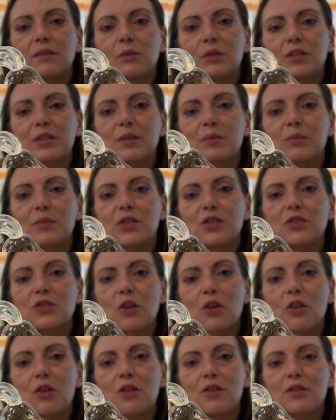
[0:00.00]
with some
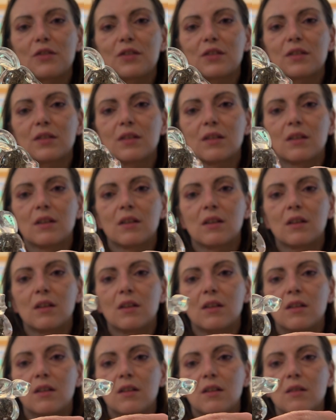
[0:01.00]
stars.
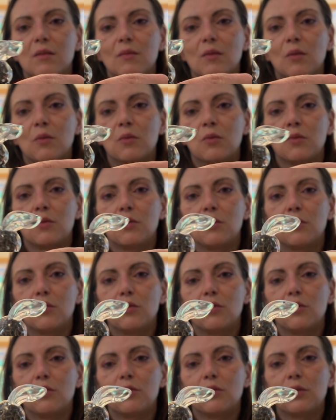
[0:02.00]

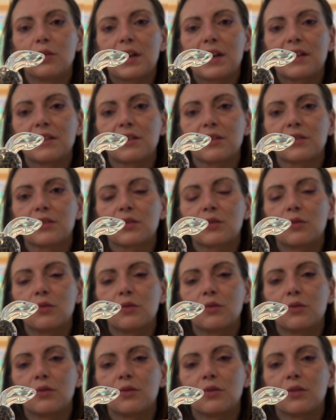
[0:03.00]
Oh, that looks
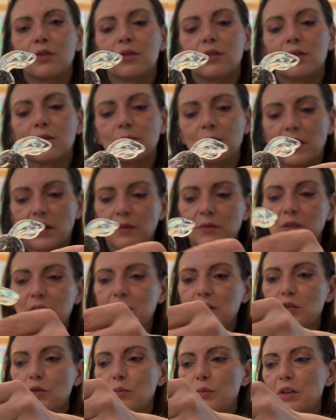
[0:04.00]
cool. I have to
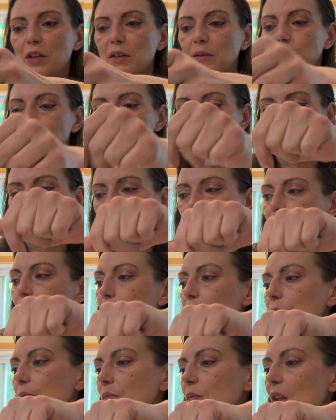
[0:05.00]
zoom in.
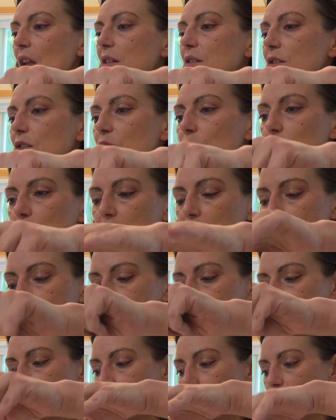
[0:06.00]
Zoom
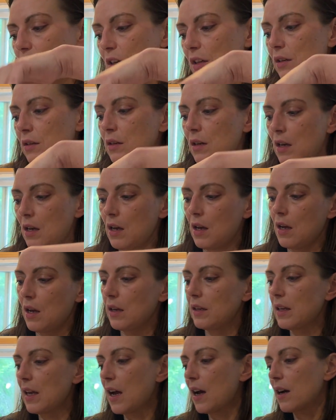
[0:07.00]
in.
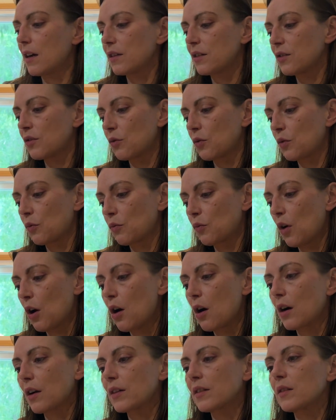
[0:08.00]
Yeah, so the
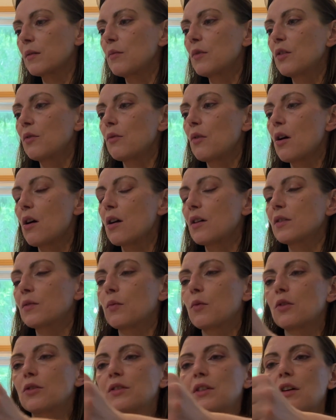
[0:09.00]
rocks. Some of the rocks
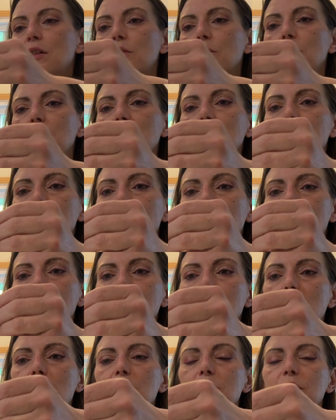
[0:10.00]
worked out really
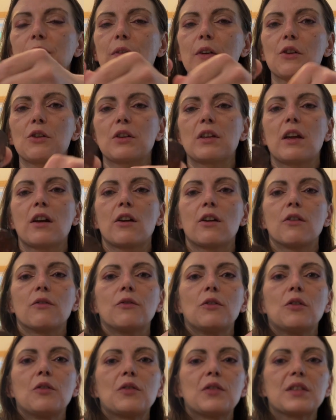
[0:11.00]
good. I was very
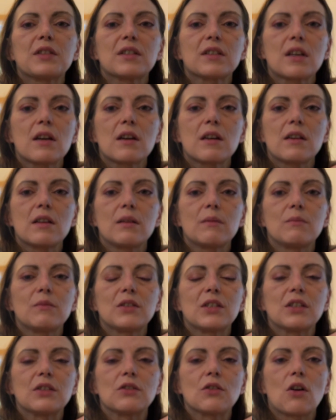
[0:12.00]
careful this time
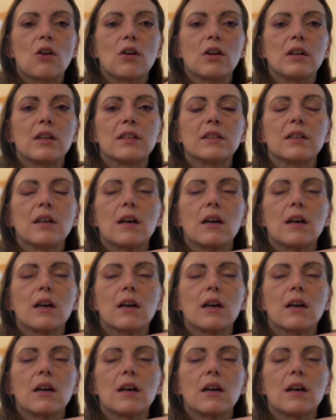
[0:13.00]
to not,